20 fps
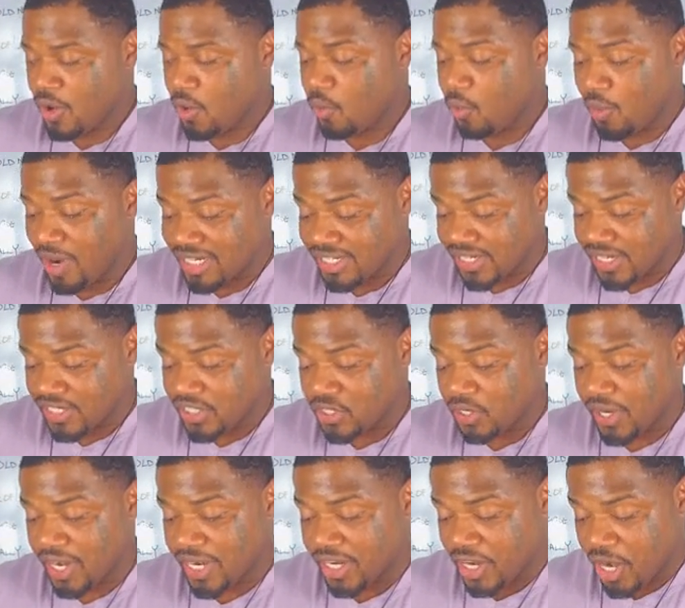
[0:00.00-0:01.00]
Wishing
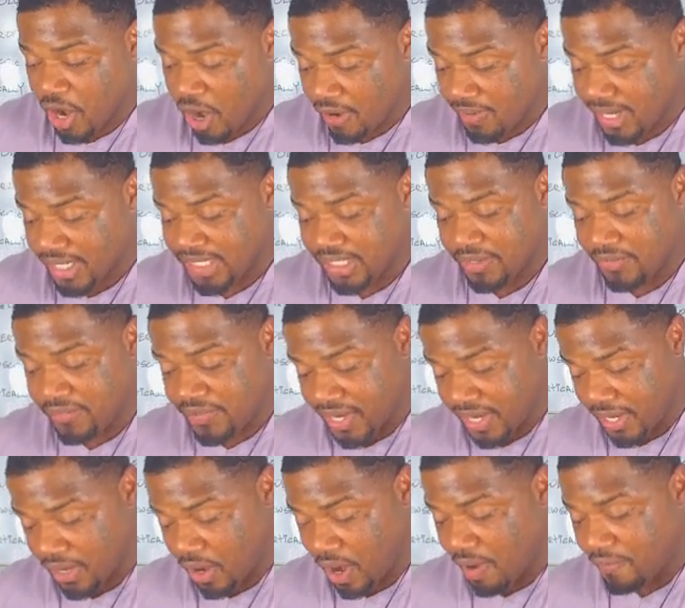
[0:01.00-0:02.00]
to encourage the
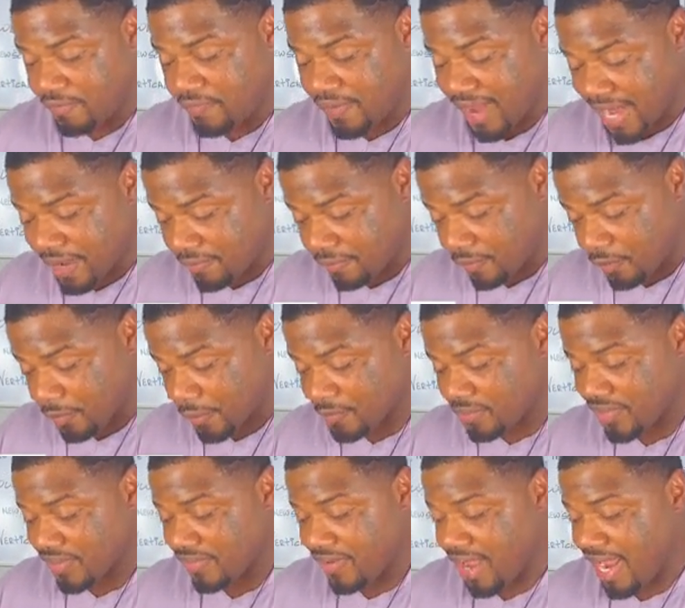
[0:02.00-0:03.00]
vigor of
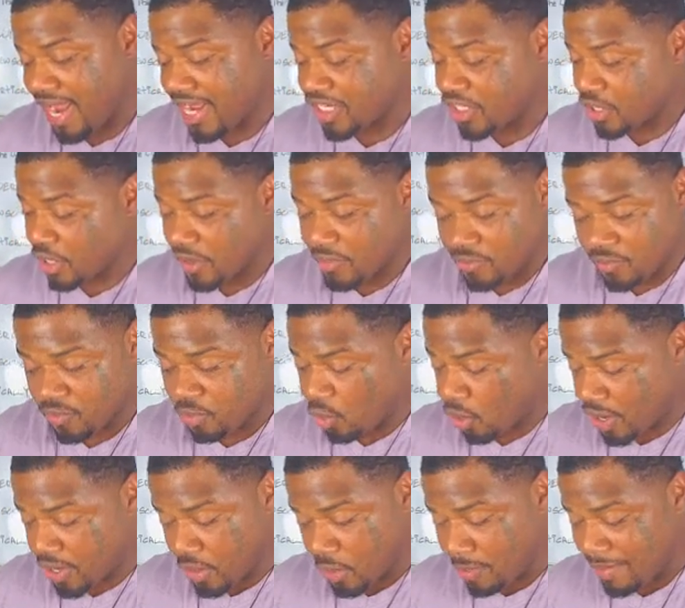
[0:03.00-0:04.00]
faithful and your
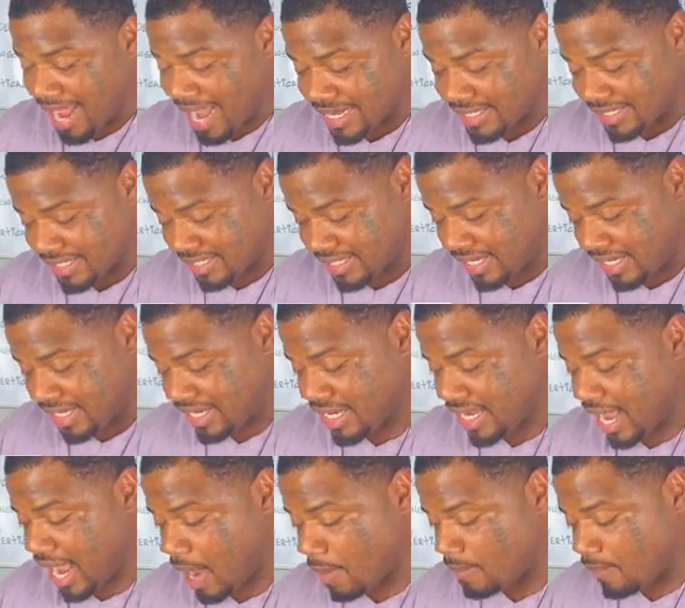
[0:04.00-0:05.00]
royal majesty
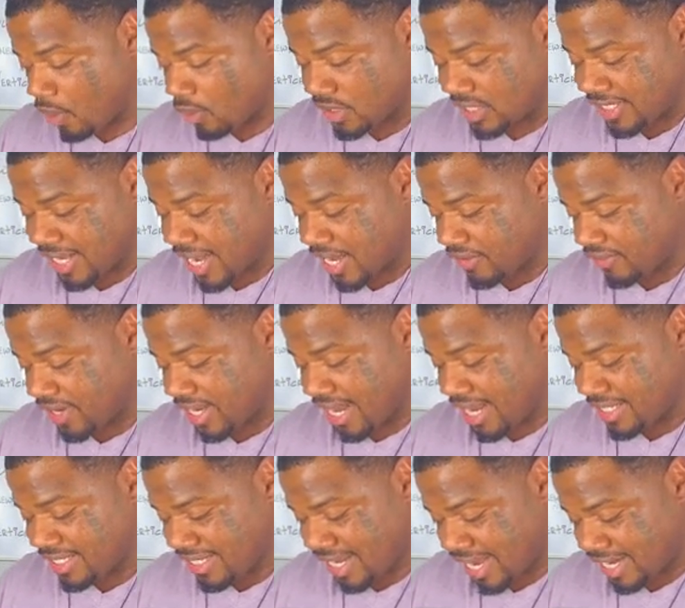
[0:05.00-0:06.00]
and most sacred
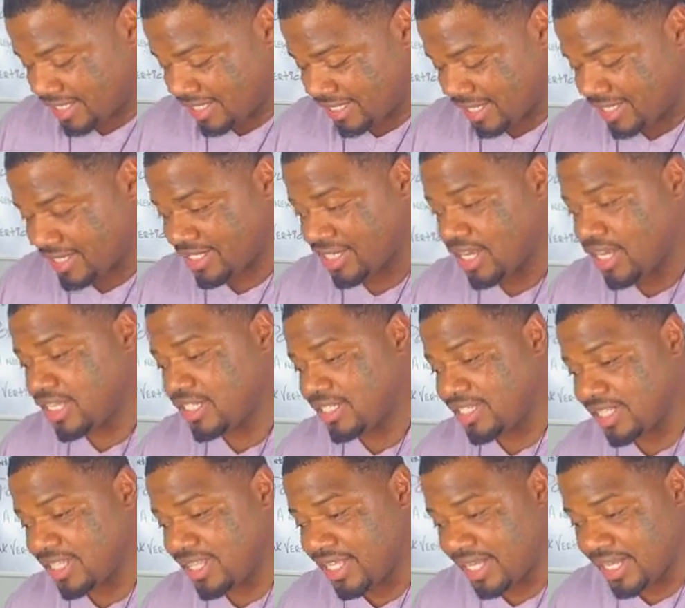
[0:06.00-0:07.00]
intentions
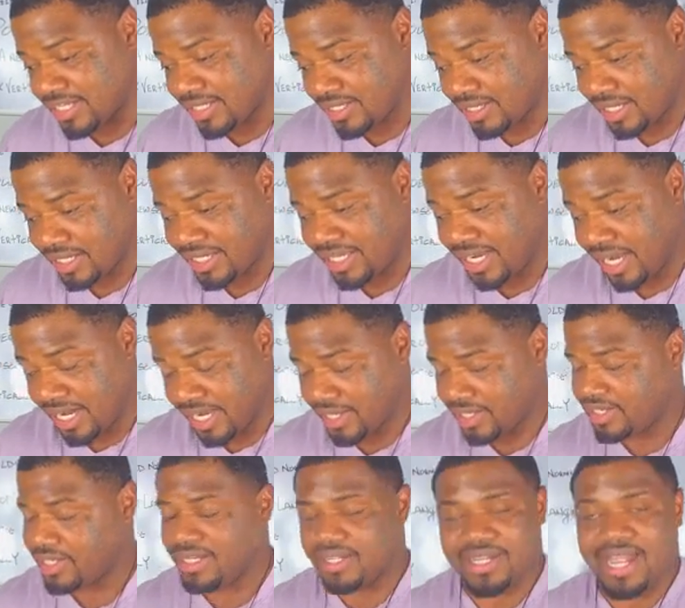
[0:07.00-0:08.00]
to this
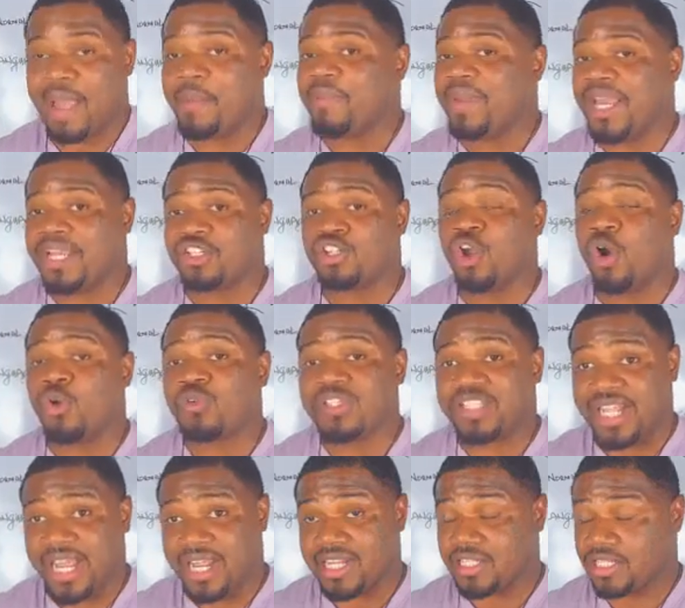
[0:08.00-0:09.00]
king. That made no
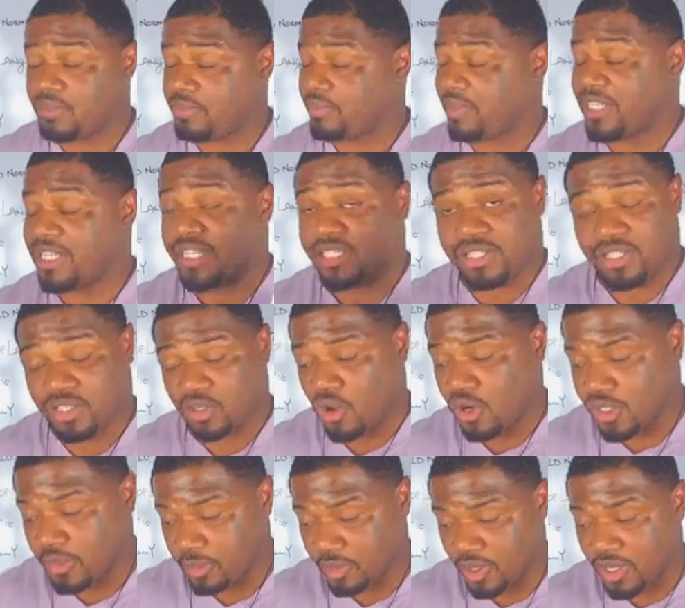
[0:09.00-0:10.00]
sense, but this is
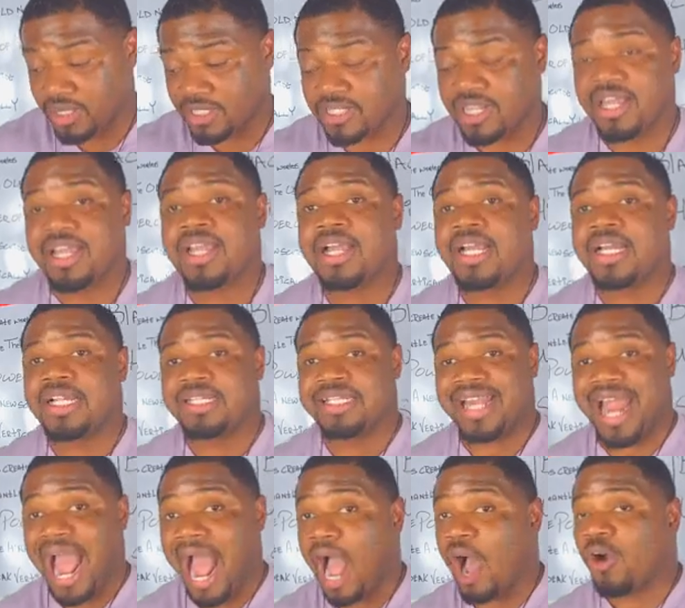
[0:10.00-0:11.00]
on the books.
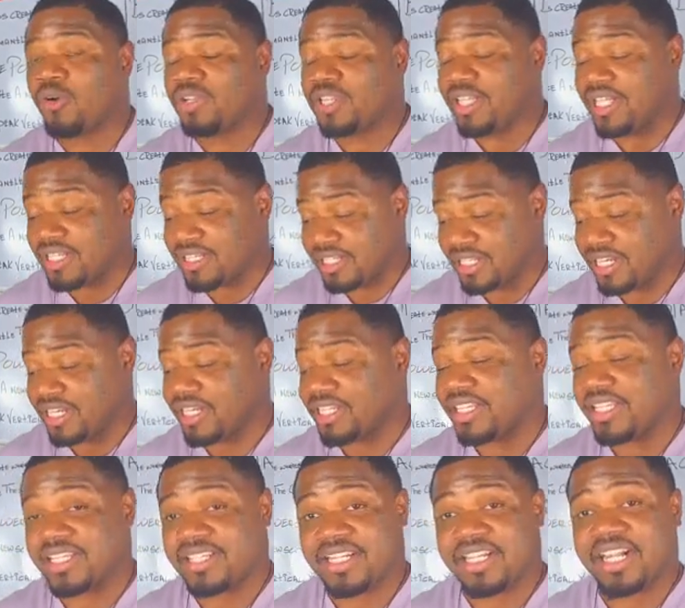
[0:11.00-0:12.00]
Now listen and
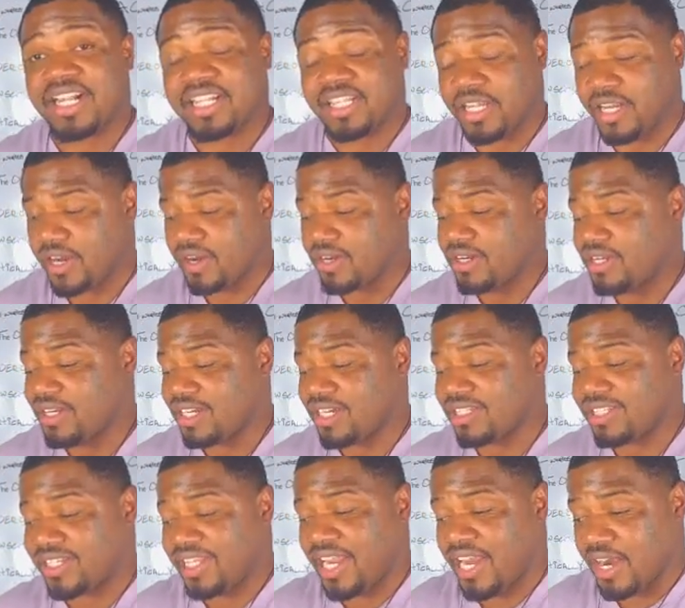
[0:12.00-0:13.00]
listen clear,
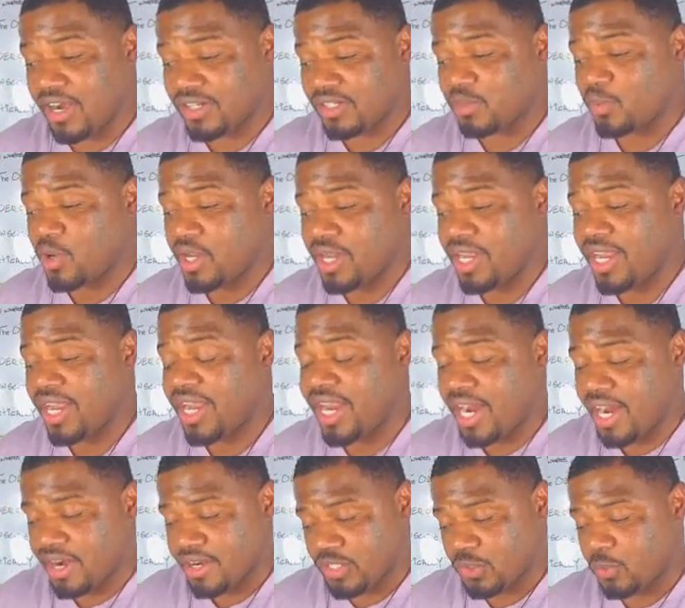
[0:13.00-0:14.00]
because here's
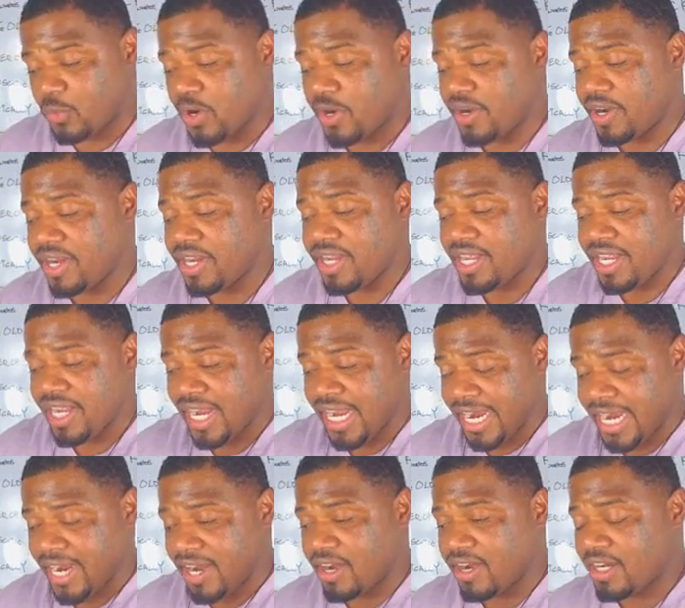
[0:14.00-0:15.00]
where
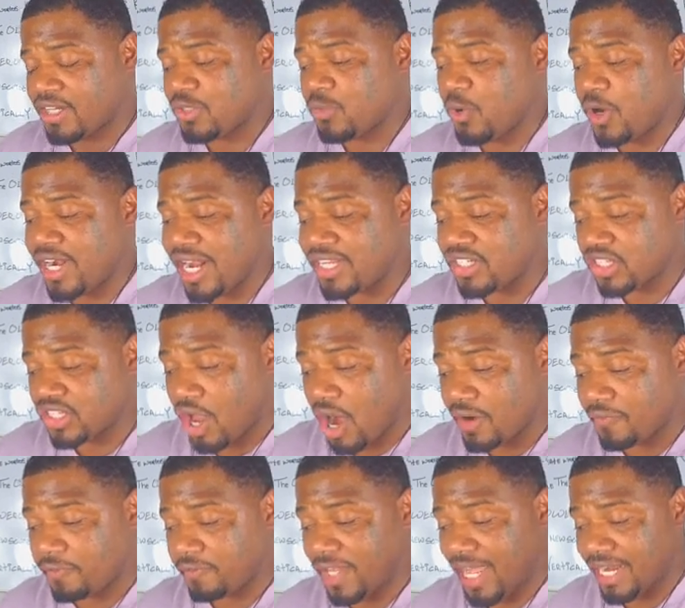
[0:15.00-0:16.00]
they
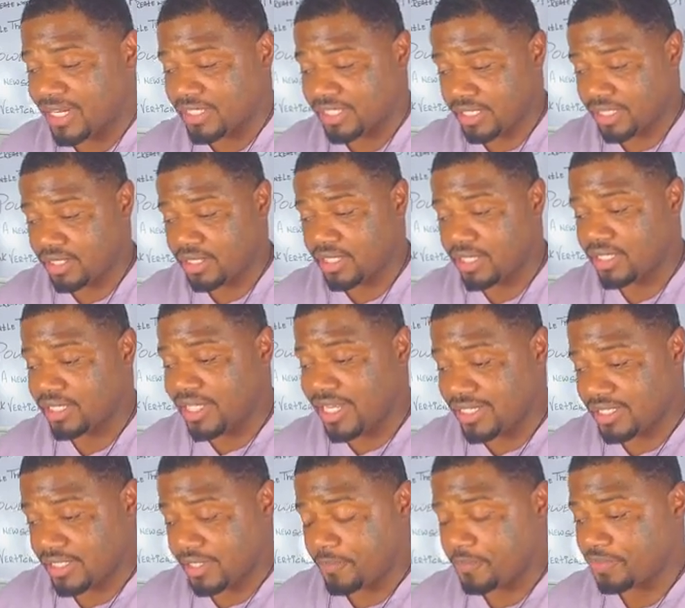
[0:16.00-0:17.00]
start flexing.
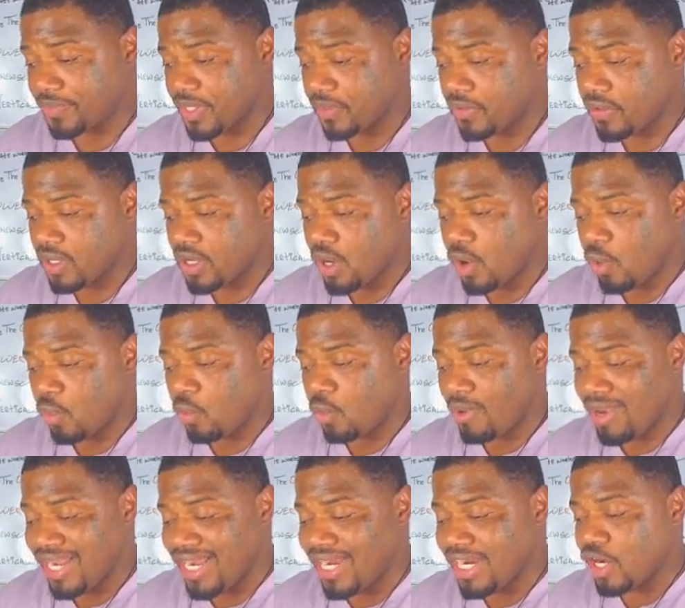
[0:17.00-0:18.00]
Listen,
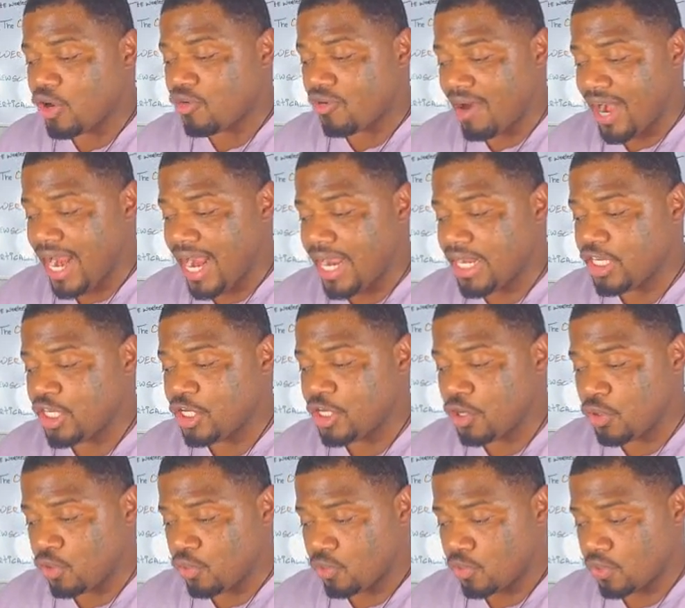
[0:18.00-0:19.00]
we grant
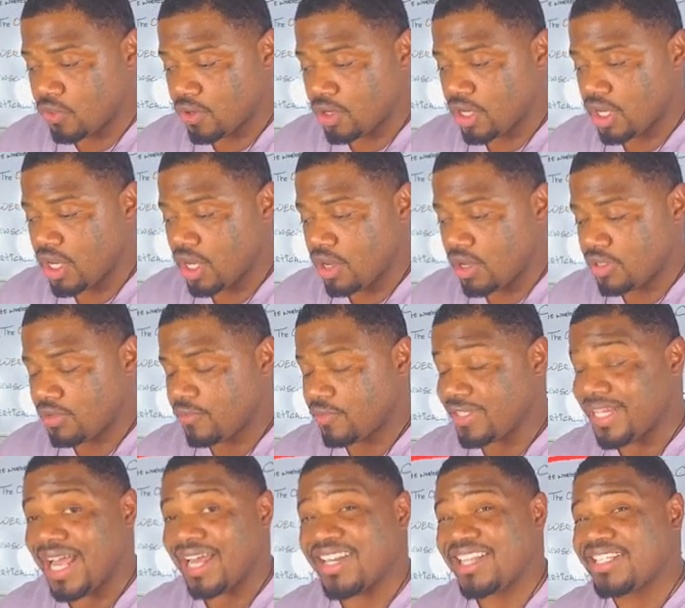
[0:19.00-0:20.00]
you,
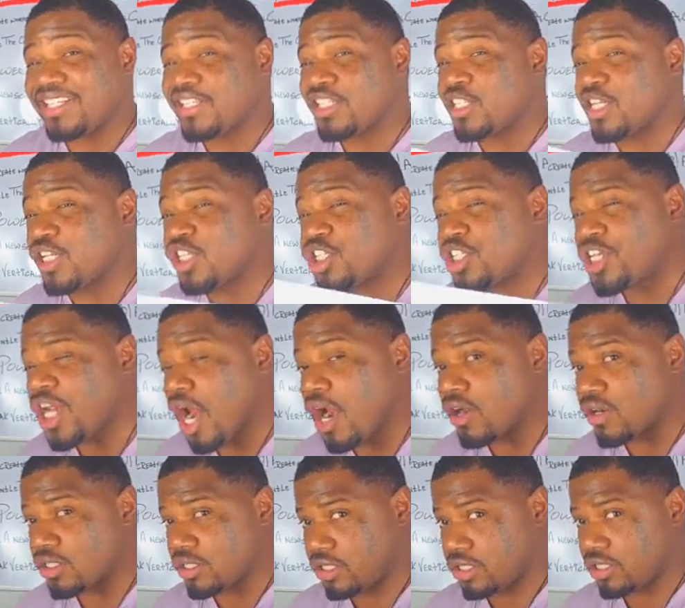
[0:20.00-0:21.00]
now this is the
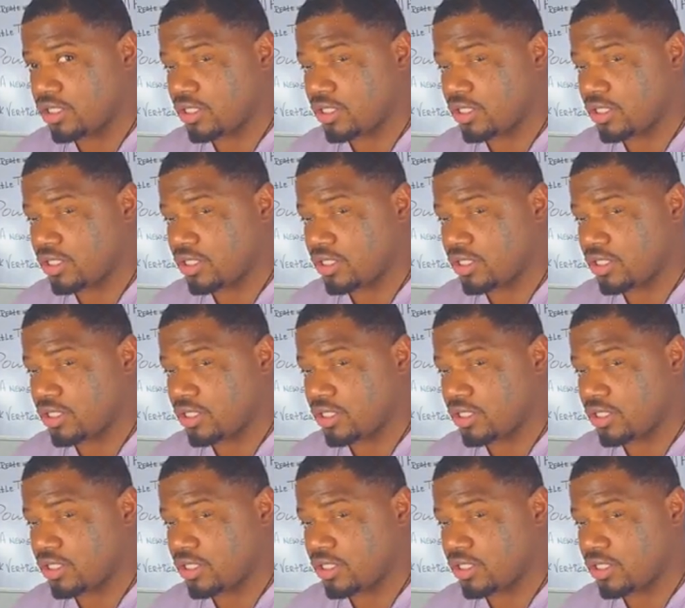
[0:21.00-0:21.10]
church,